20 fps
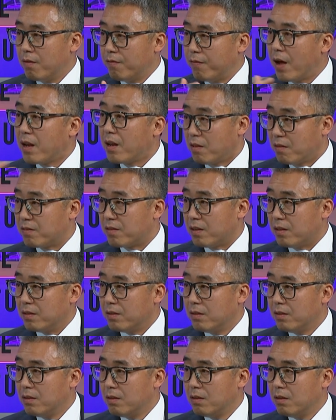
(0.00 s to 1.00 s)
financing.
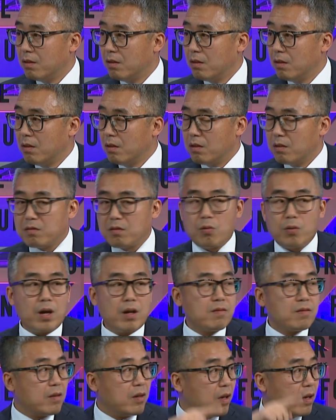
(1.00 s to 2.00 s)
So
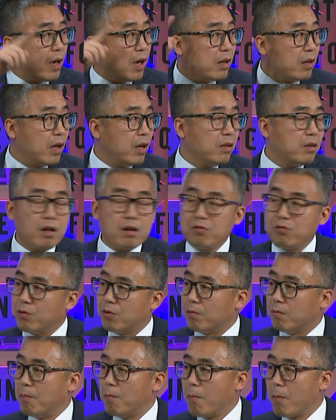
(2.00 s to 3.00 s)
it's an
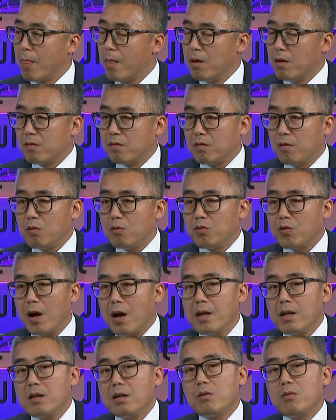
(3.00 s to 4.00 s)
industrial. So
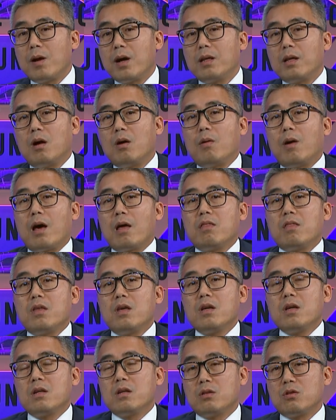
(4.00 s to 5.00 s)
China right now, I
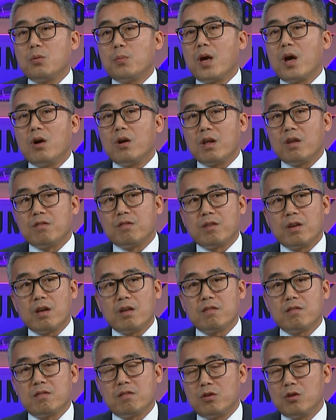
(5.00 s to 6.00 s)
think, to be honest,
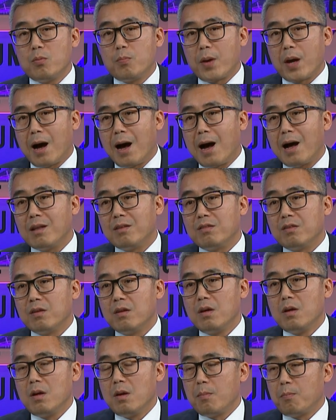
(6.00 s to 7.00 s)
is still behind
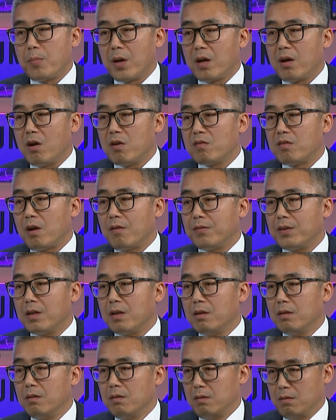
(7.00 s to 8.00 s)
because of
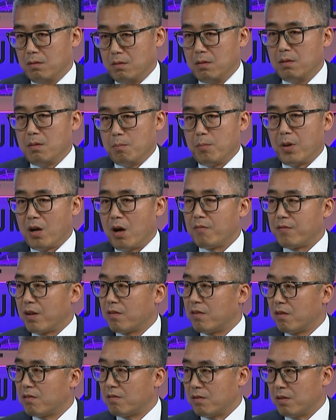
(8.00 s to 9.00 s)
the, because of the
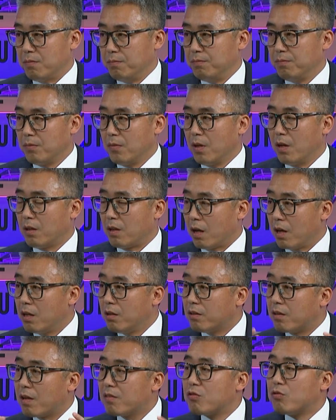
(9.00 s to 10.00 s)
system. It's an
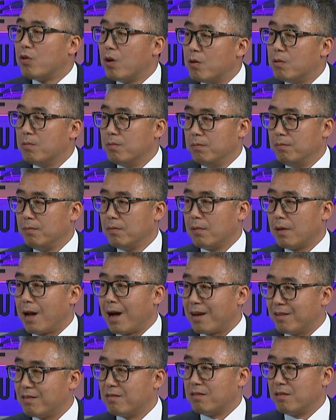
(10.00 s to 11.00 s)

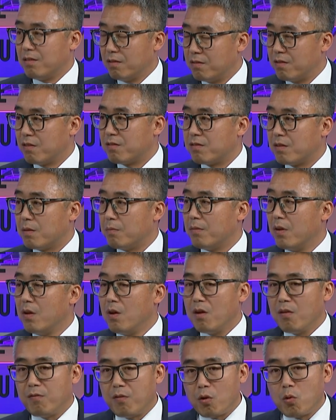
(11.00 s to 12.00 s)
industrialized system
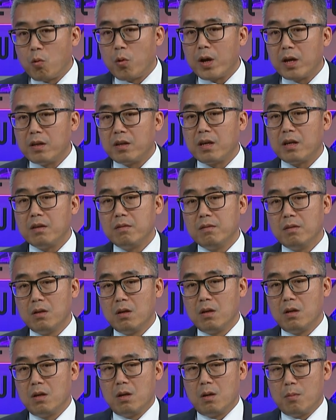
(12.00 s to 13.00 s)
for creating
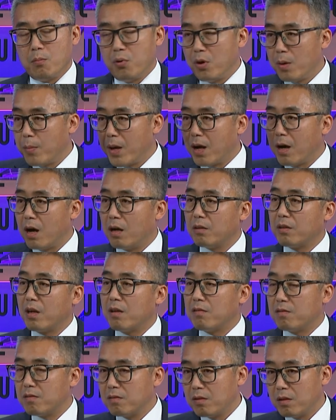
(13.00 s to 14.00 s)
premium
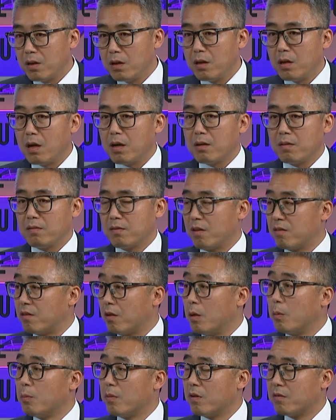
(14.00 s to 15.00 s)
contents in a
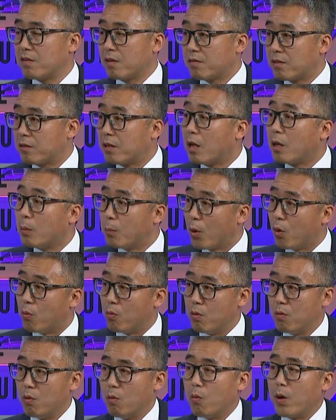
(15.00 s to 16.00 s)
sustainable
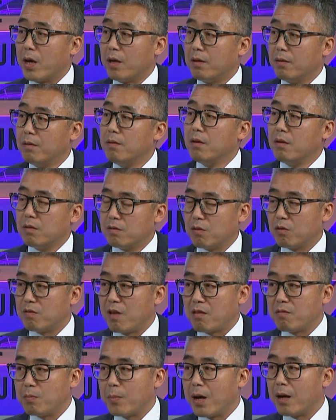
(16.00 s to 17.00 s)
way. So
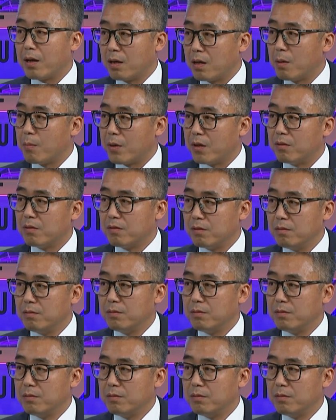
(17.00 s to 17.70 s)
that's my comments.